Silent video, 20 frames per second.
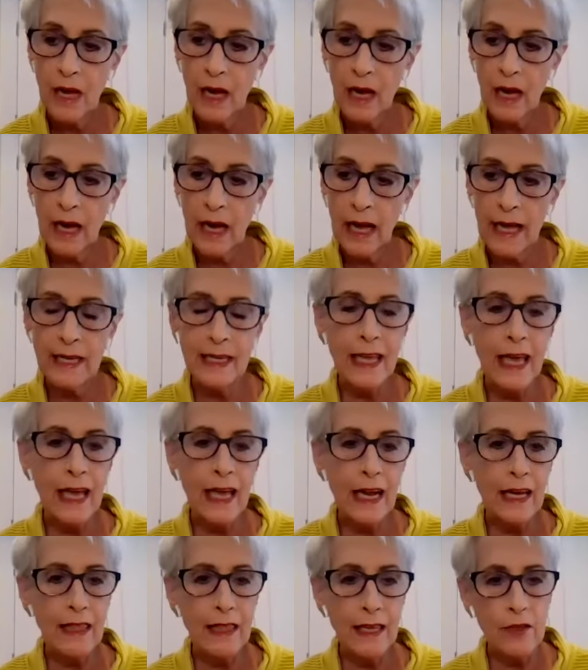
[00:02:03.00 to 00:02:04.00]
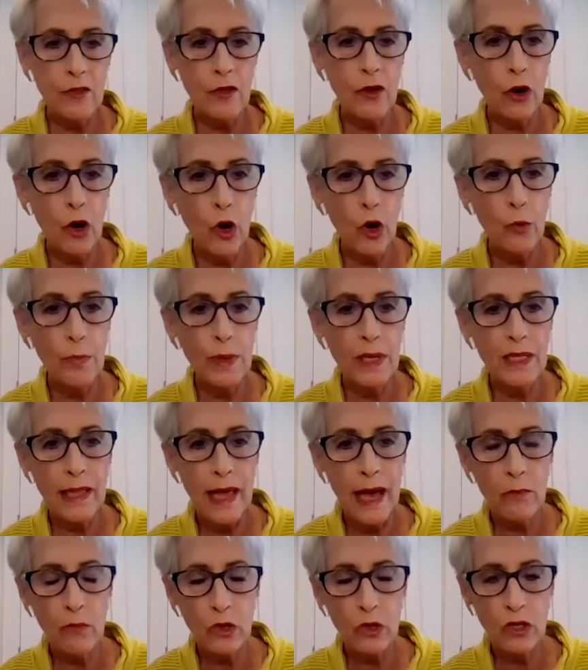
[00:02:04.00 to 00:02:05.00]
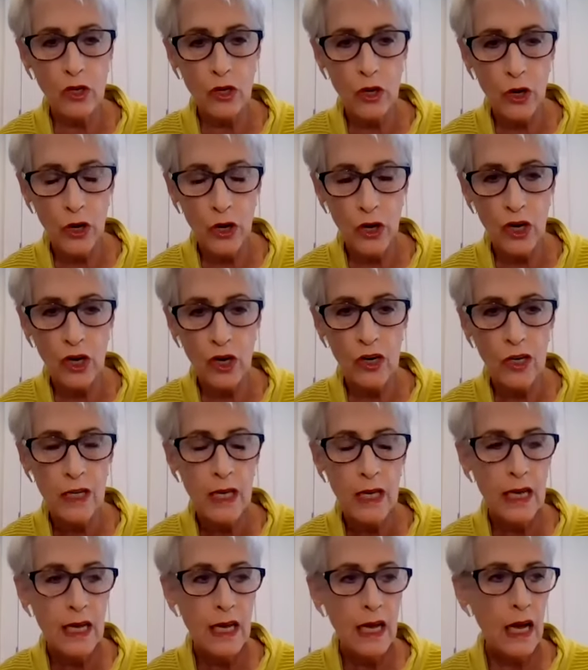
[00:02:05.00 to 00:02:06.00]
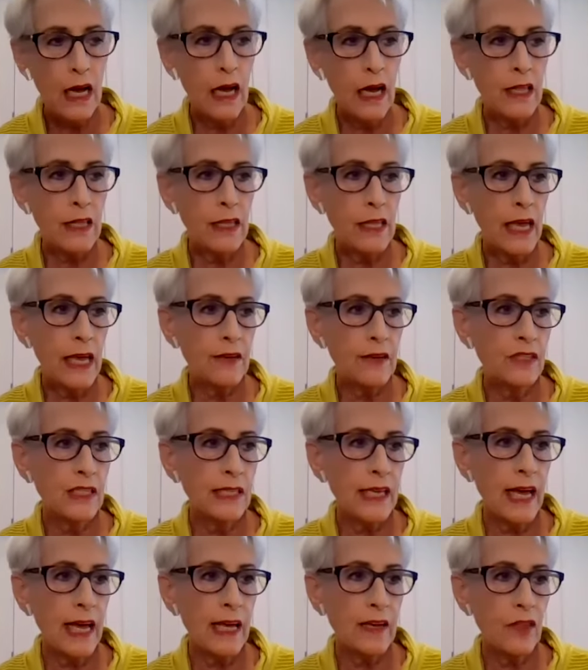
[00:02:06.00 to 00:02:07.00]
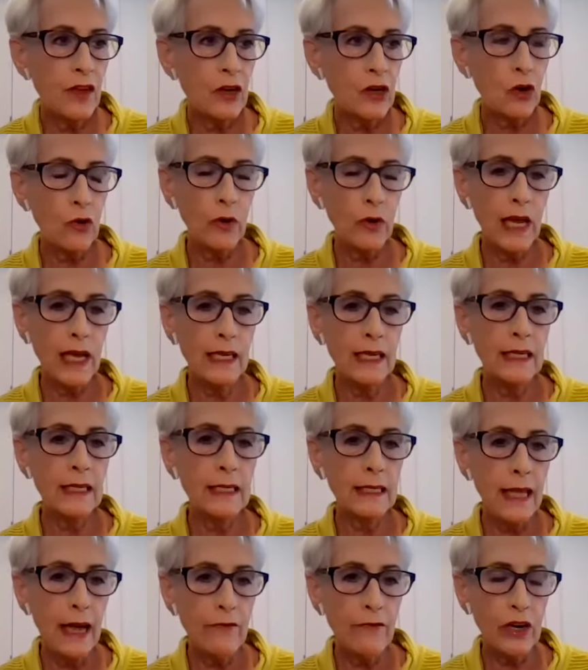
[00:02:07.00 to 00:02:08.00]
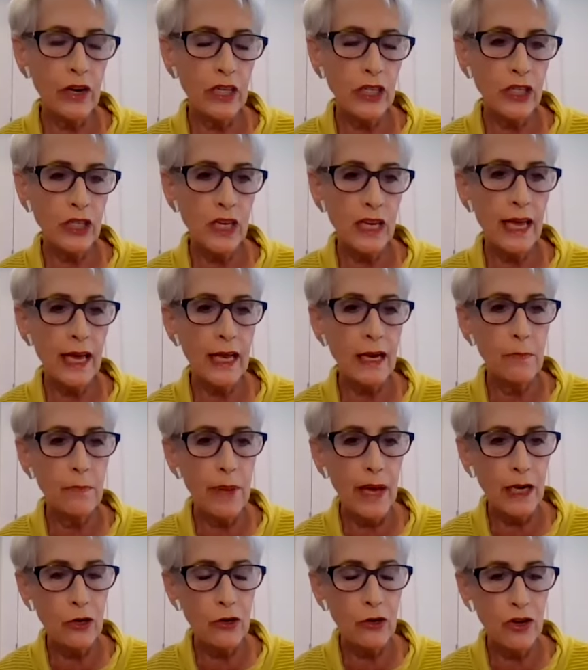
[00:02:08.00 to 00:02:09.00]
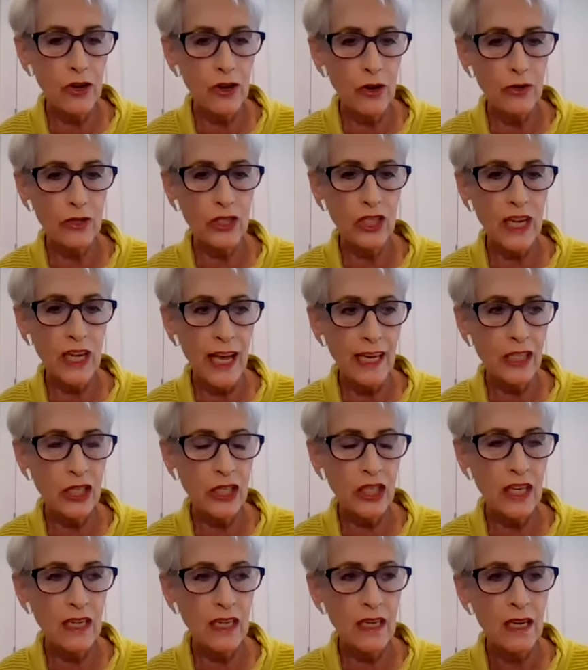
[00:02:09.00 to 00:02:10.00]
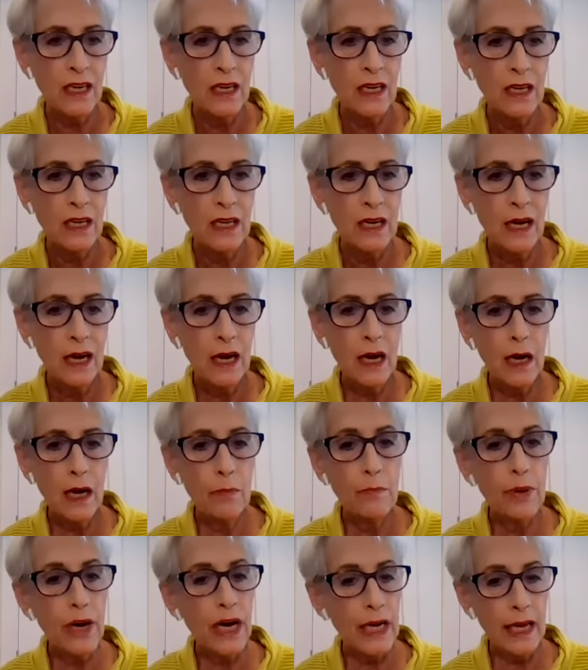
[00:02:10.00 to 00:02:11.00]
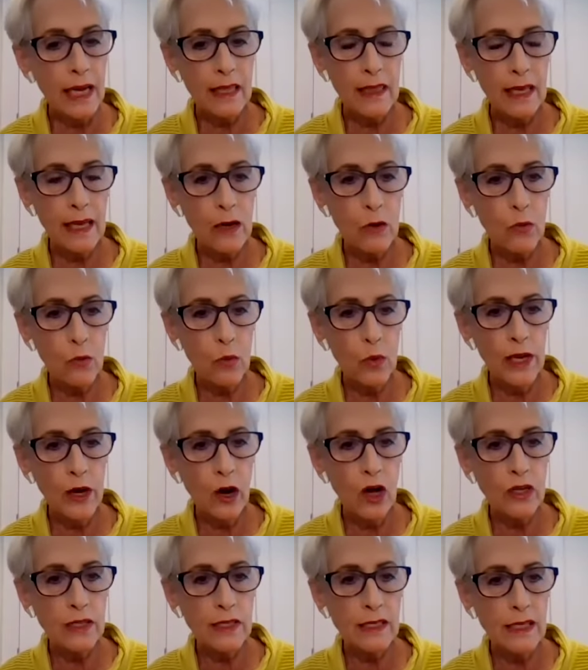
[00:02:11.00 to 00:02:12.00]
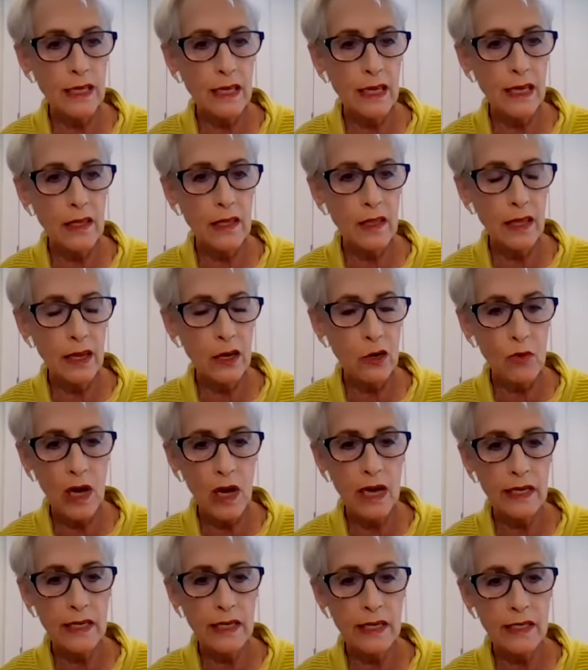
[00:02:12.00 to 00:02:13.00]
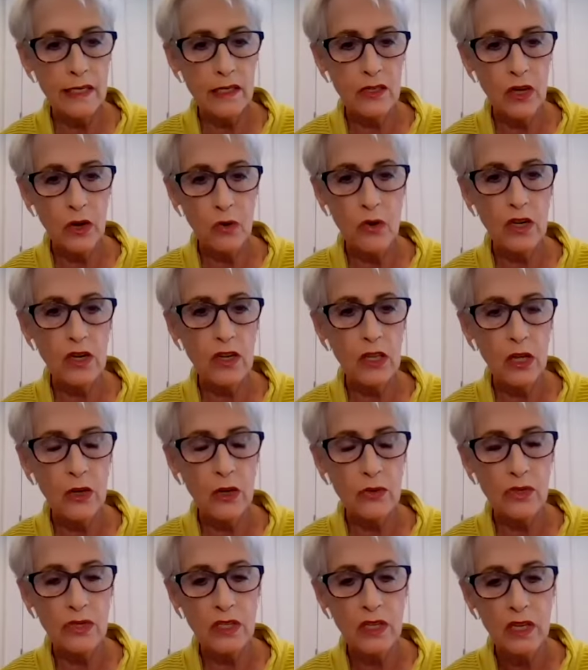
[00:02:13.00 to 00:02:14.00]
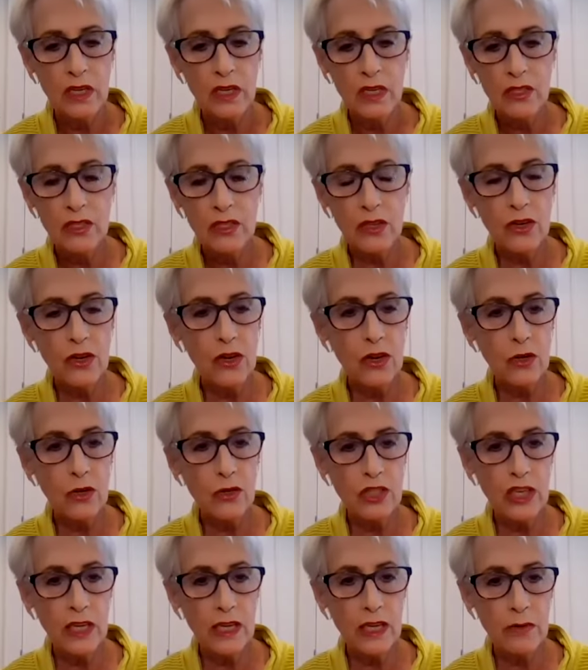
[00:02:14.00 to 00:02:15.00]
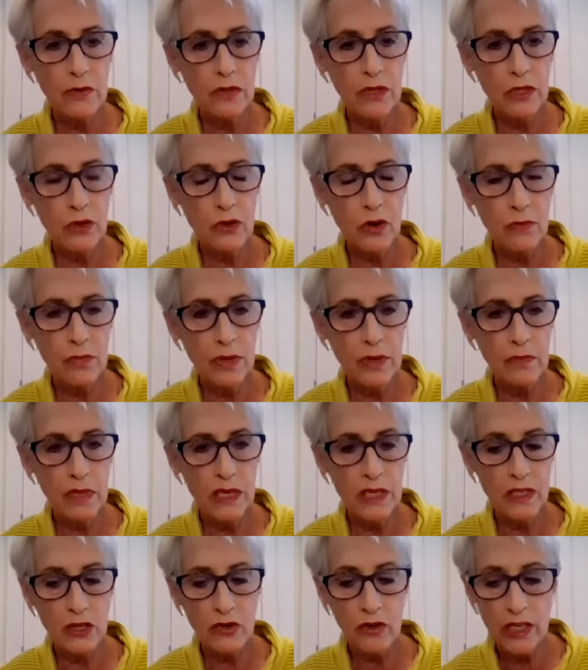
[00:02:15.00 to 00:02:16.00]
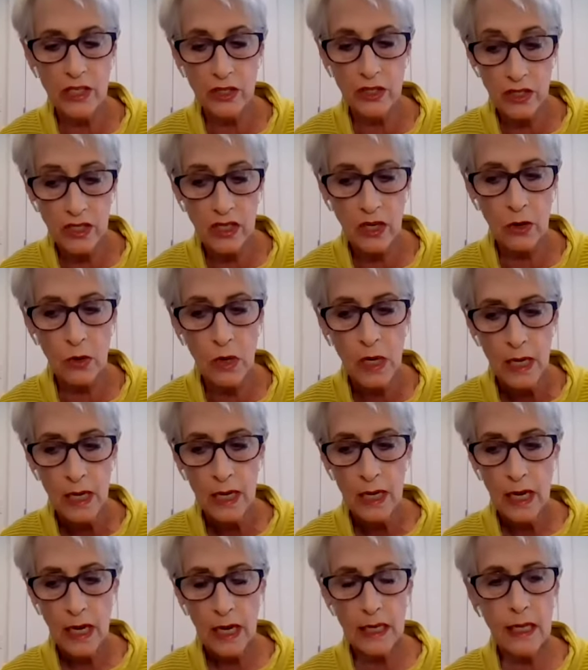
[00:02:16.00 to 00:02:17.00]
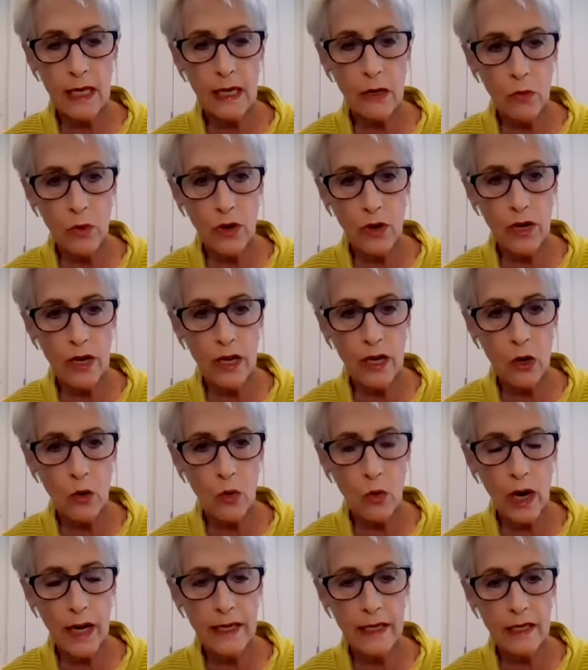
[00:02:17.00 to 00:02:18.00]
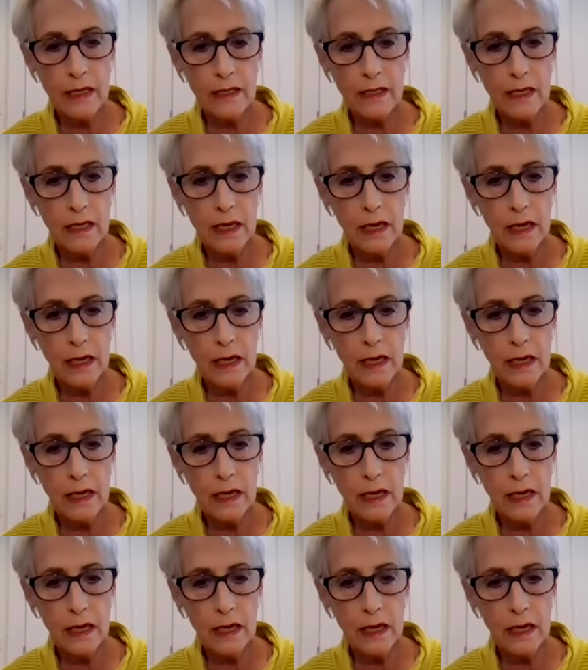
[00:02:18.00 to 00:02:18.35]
and yet I think that will occur. They've said they're creating leverage to get a better negotiation, but I think we all see that Iran is nowhere close to negotiating with the Trump administration. So I think we're in a quite